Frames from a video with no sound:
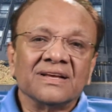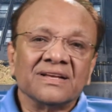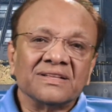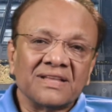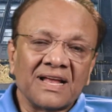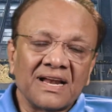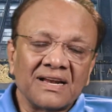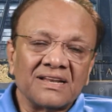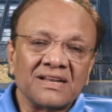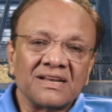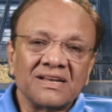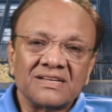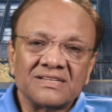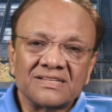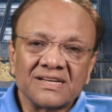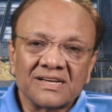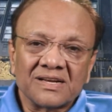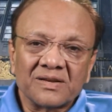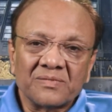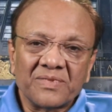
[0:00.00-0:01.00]
The elderly
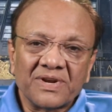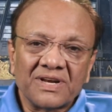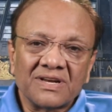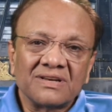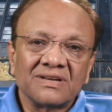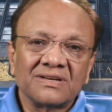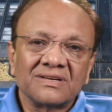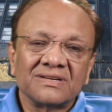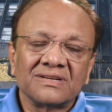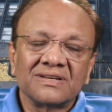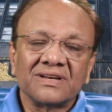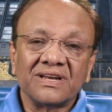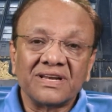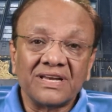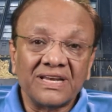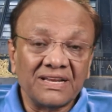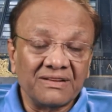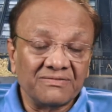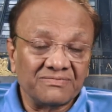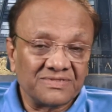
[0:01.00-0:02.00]
gentleman
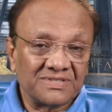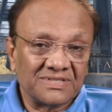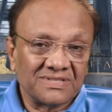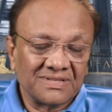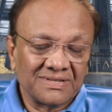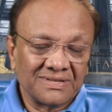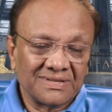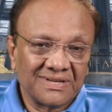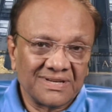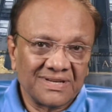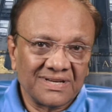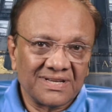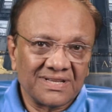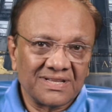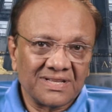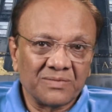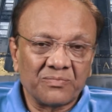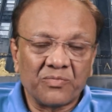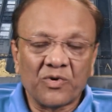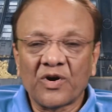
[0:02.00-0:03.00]
leaves.
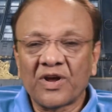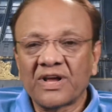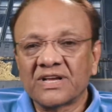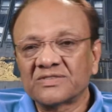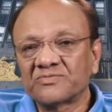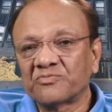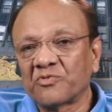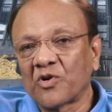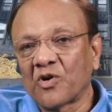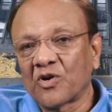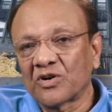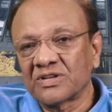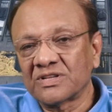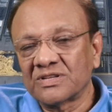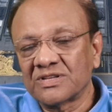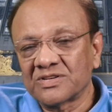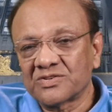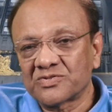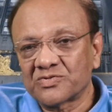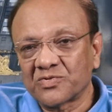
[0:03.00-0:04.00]
The boy had
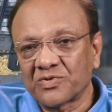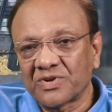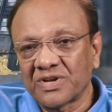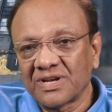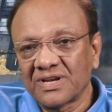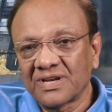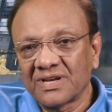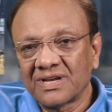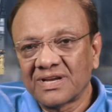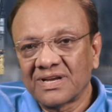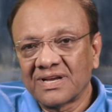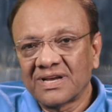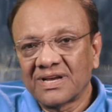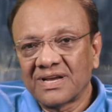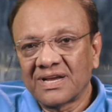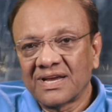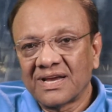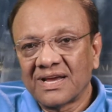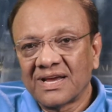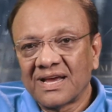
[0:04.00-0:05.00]
forgotten the
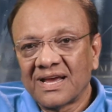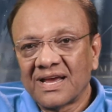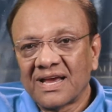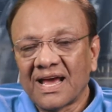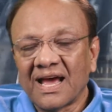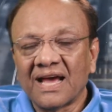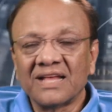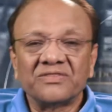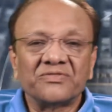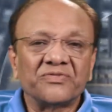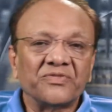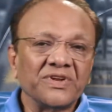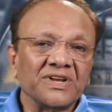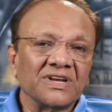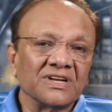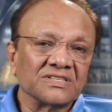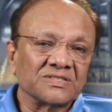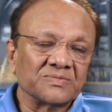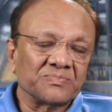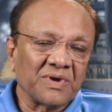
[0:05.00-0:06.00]
incident and 3
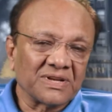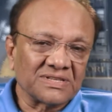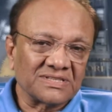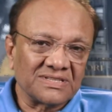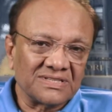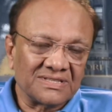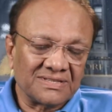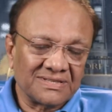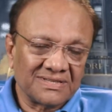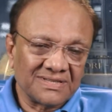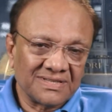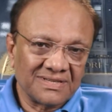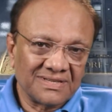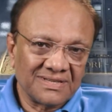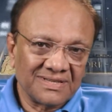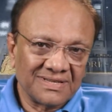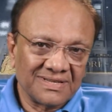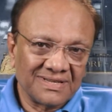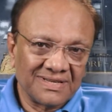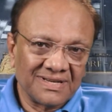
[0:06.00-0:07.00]
years passes.
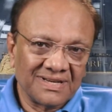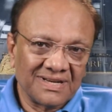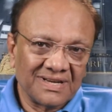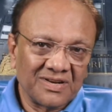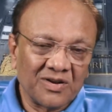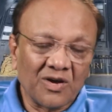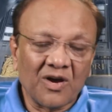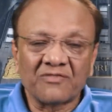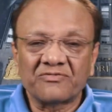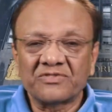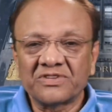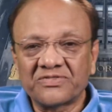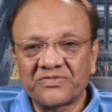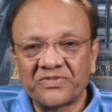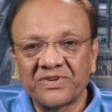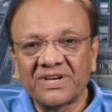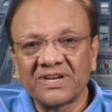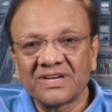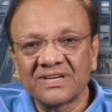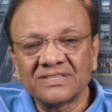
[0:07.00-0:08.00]
Now after
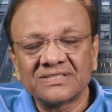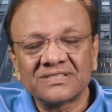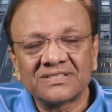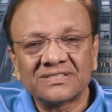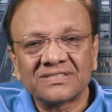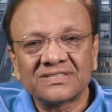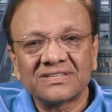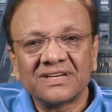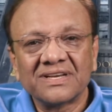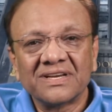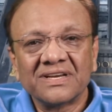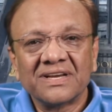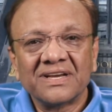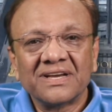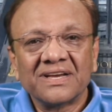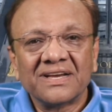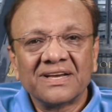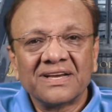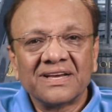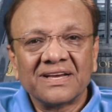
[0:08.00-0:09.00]
3 years,
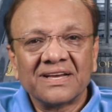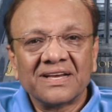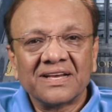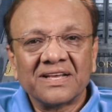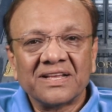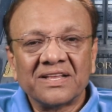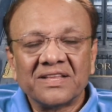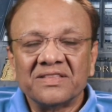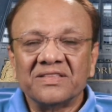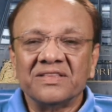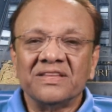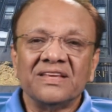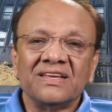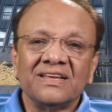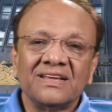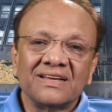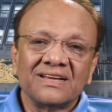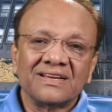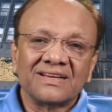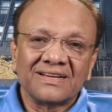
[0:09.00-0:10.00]

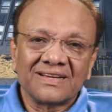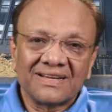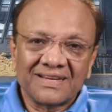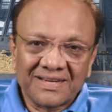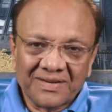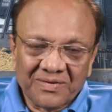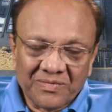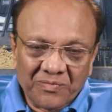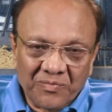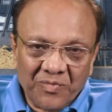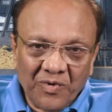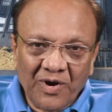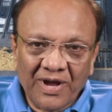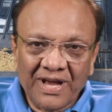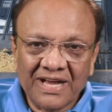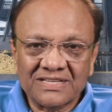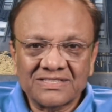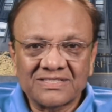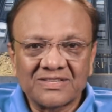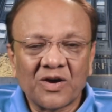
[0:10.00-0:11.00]
the boy
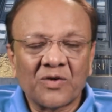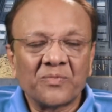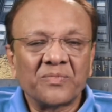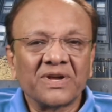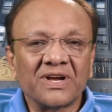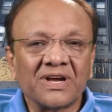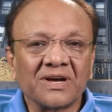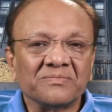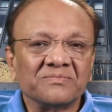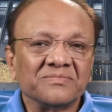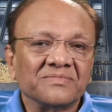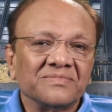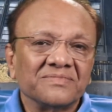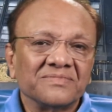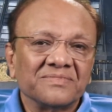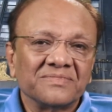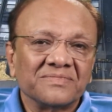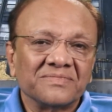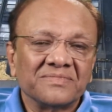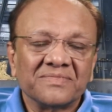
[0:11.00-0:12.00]
has now become
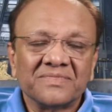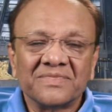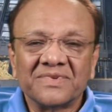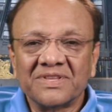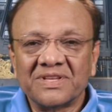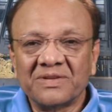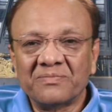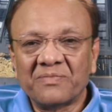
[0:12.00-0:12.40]
the